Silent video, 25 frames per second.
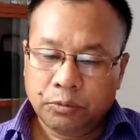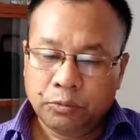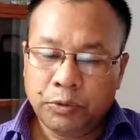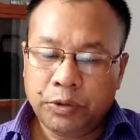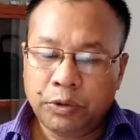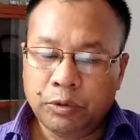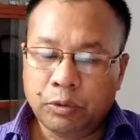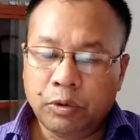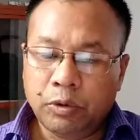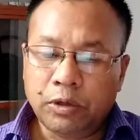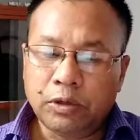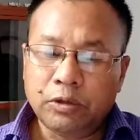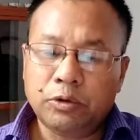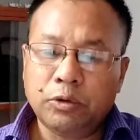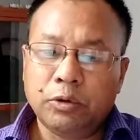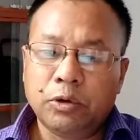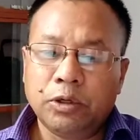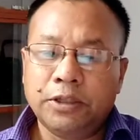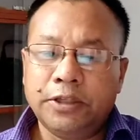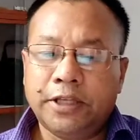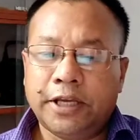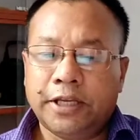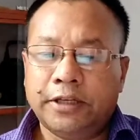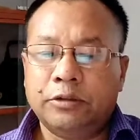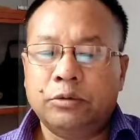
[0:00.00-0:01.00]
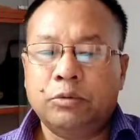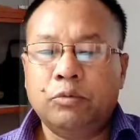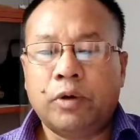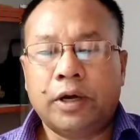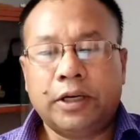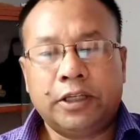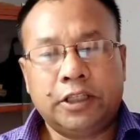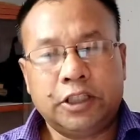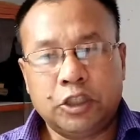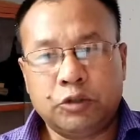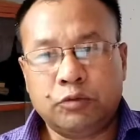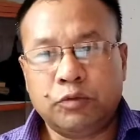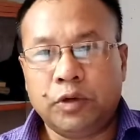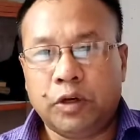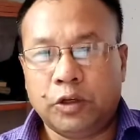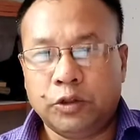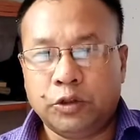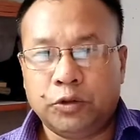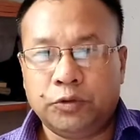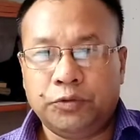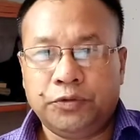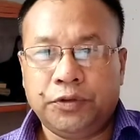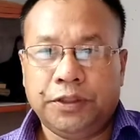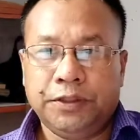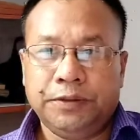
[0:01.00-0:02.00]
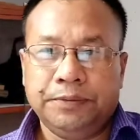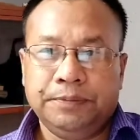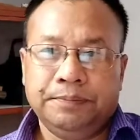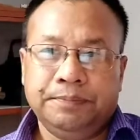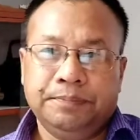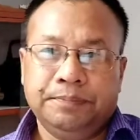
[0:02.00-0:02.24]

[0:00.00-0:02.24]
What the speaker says: We all know that what is philosophy.